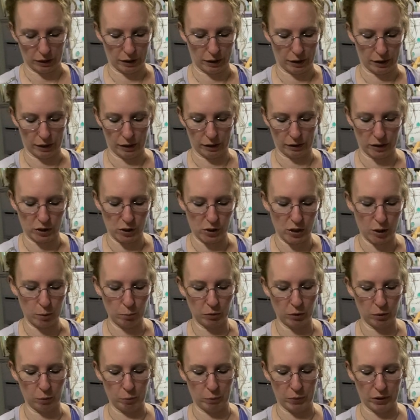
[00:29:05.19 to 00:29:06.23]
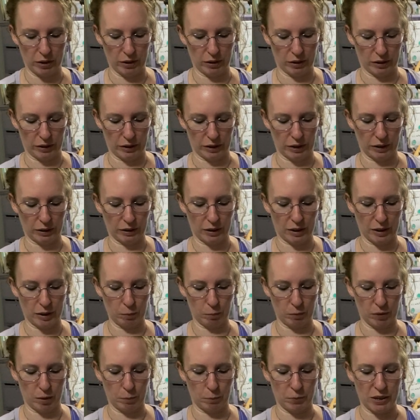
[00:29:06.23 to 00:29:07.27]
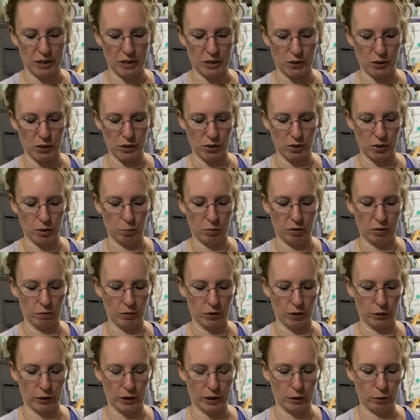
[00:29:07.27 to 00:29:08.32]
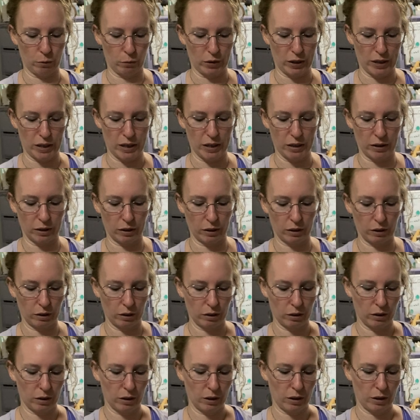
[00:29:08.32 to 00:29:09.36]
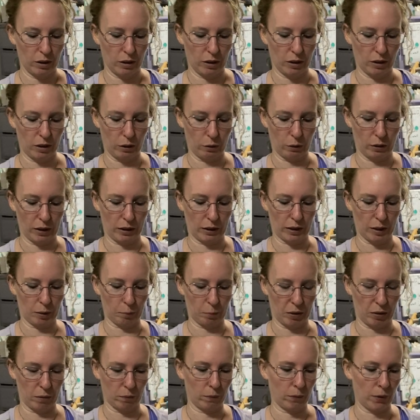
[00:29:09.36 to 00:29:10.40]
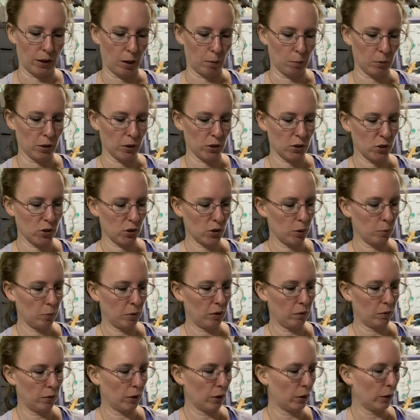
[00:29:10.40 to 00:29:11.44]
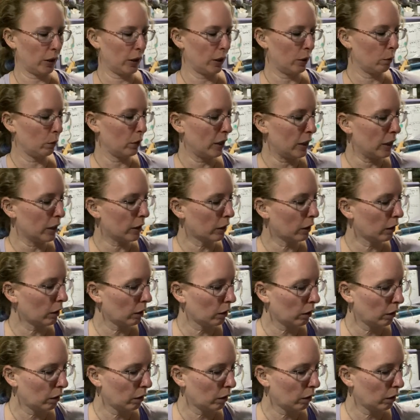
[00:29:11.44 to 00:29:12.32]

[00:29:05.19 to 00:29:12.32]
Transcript: And because I'm real big on, I like my pieces to be very unique. You know, I like my fabrics to be very unique.